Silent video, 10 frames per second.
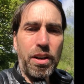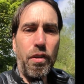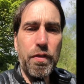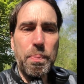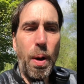
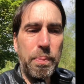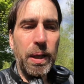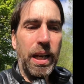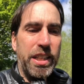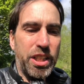of the
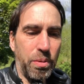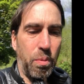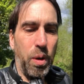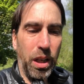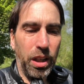population
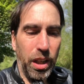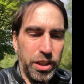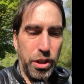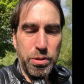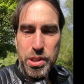will
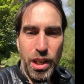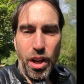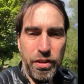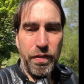use a lot of